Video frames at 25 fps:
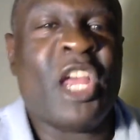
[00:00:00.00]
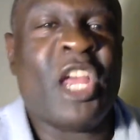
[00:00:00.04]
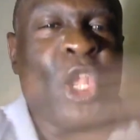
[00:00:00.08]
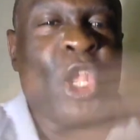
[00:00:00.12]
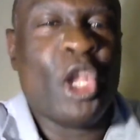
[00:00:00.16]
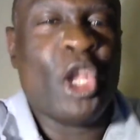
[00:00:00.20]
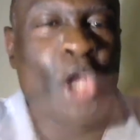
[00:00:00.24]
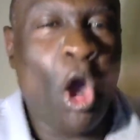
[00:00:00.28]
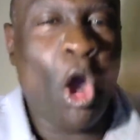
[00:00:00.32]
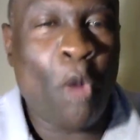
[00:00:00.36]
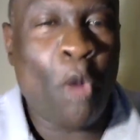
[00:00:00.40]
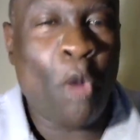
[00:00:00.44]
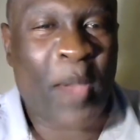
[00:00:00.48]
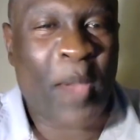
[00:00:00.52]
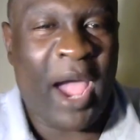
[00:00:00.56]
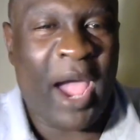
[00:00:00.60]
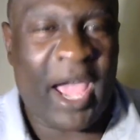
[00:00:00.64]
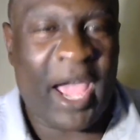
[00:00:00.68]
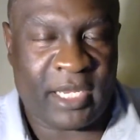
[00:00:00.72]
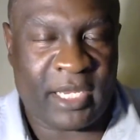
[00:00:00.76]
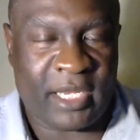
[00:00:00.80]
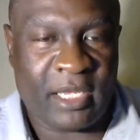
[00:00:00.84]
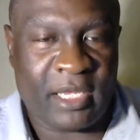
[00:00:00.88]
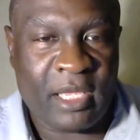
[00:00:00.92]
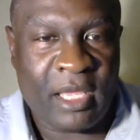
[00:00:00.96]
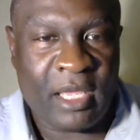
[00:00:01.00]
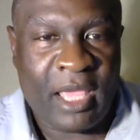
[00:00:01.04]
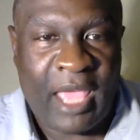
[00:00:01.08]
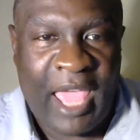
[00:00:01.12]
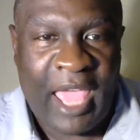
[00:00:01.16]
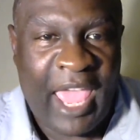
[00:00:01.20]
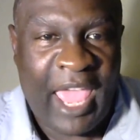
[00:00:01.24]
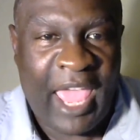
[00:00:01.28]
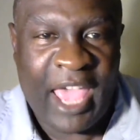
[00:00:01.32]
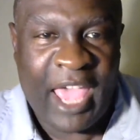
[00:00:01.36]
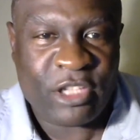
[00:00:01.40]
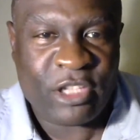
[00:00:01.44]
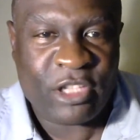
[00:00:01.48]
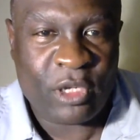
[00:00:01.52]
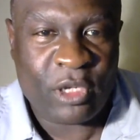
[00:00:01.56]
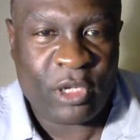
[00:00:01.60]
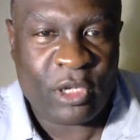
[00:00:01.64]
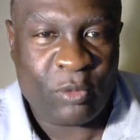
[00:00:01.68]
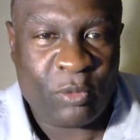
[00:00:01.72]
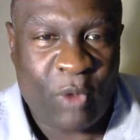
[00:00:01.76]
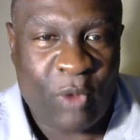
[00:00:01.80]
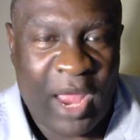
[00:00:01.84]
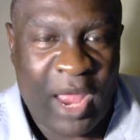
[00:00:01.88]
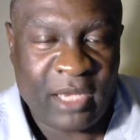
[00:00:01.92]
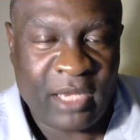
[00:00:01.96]
Nobody has
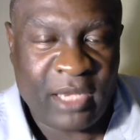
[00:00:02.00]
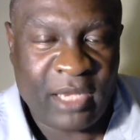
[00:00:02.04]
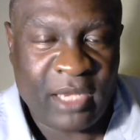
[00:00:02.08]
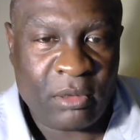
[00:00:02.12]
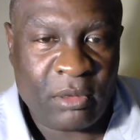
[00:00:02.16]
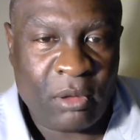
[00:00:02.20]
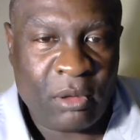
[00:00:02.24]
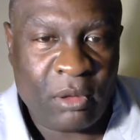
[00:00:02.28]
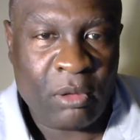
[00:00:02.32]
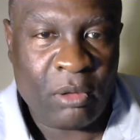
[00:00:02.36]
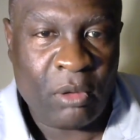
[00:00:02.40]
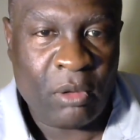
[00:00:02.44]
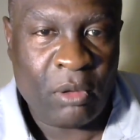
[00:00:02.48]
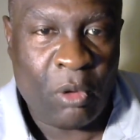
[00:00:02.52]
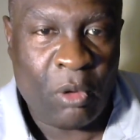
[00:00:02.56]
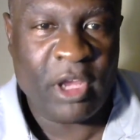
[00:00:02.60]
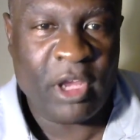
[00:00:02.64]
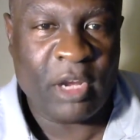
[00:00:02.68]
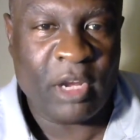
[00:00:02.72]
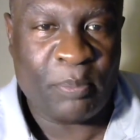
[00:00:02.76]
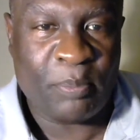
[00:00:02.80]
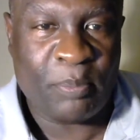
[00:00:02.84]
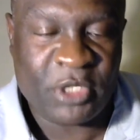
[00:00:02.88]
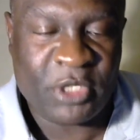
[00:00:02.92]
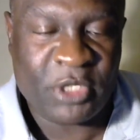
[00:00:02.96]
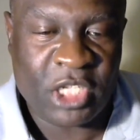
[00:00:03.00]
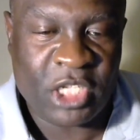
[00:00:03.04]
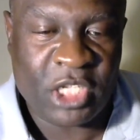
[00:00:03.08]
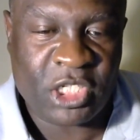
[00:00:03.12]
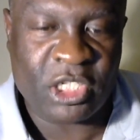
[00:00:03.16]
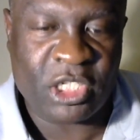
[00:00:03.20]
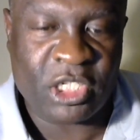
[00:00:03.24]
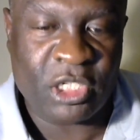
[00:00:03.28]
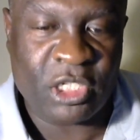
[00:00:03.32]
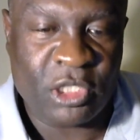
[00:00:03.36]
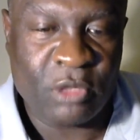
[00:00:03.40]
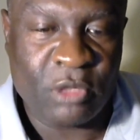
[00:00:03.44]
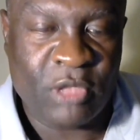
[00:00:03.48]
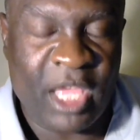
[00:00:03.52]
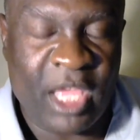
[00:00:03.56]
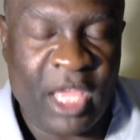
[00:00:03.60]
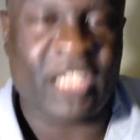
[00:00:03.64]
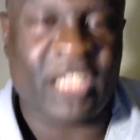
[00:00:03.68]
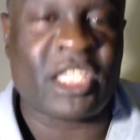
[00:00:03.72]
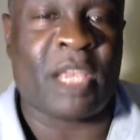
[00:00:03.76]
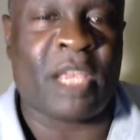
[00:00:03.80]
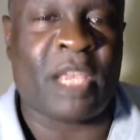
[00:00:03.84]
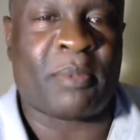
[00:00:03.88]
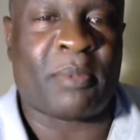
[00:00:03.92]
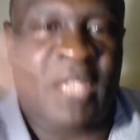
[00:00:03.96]
the right or in a position to do
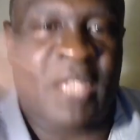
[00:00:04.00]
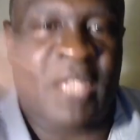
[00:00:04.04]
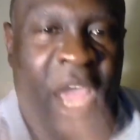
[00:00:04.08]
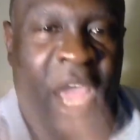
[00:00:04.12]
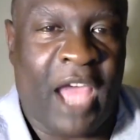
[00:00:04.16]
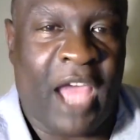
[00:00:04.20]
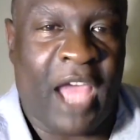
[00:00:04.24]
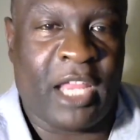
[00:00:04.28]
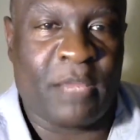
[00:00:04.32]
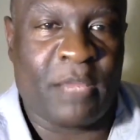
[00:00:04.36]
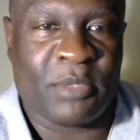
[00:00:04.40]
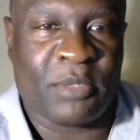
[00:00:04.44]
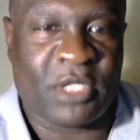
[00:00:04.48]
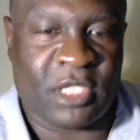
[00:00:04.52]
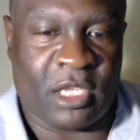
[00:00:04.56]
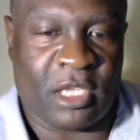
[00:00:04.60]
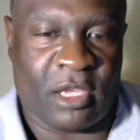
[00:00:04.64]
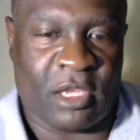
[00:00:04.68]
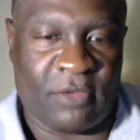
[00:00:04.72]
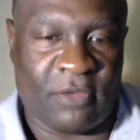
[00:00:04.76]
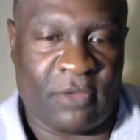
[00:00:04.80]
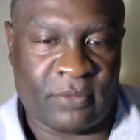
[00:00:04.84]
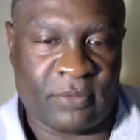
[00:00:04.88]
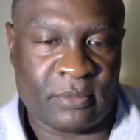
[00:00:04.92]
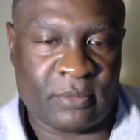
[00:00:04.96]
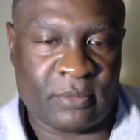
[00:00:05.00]
that except God himself.